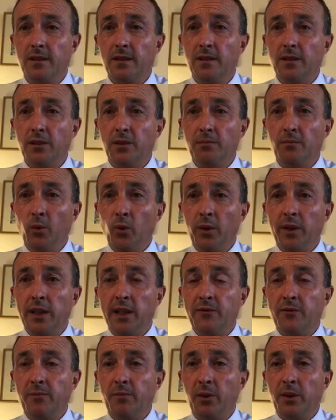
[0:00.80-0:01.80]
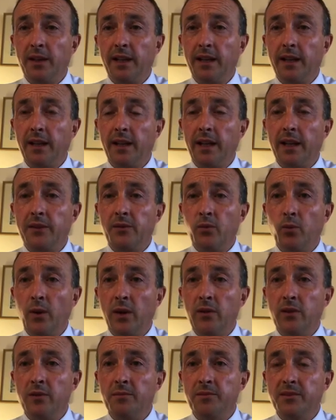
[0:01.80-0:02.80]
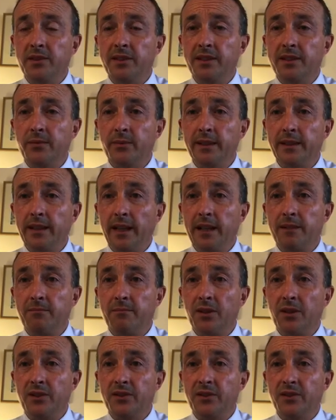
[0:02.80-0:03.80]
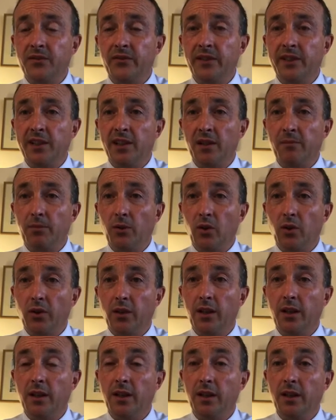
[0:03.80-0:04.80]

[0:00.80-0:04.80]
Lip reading: Good morning, everybody, and welcome to this week's Headmasters video blog.